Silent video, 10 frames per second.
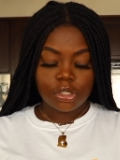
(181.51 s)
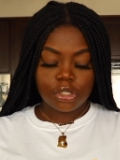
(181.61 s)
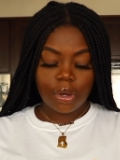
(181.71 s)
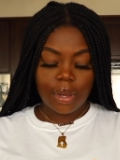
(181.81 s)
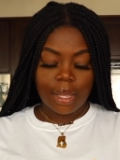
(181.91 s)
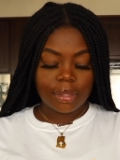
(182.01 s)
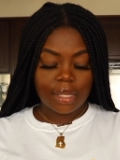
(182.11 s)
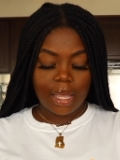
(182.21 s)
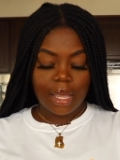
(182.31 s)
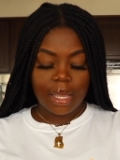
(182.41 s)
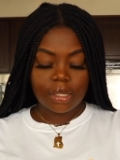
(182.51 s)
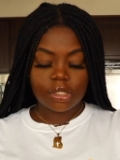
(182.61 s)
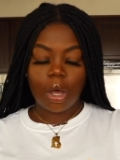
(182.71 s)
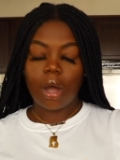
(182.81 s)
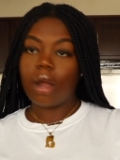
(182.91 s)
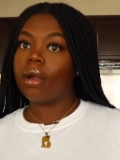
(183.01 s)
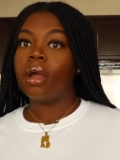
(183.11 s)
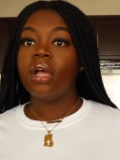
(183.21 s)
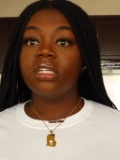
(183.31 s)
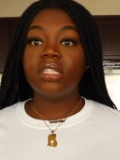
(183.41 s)
certain things
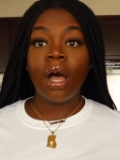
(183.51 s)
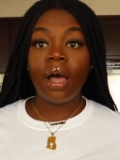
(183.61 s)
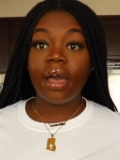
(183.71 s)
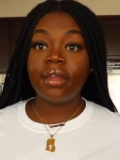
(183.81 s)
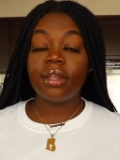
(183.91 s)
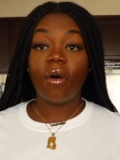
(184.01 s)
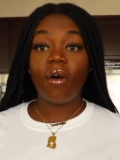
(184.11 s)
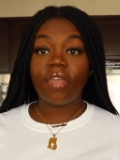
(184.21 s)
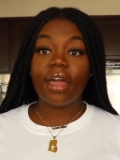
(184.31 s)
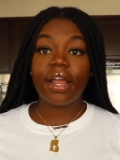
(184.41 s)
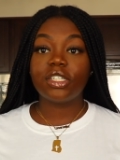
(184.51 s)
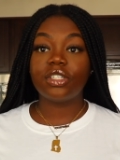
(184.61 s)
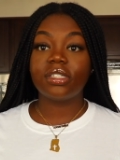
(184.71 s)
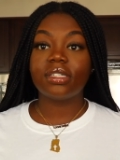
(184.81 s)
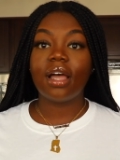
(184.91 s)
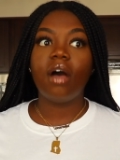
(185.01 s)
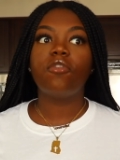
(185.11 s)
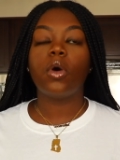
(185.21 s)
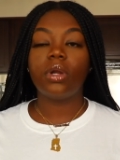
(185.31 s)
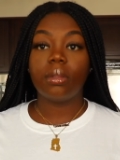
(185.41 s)
are done and all that extra
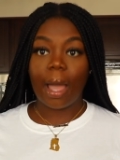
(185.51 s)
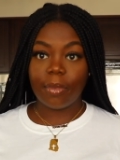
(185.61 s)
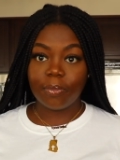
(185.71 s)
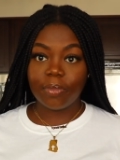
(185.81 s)
stuff, go to the Bible,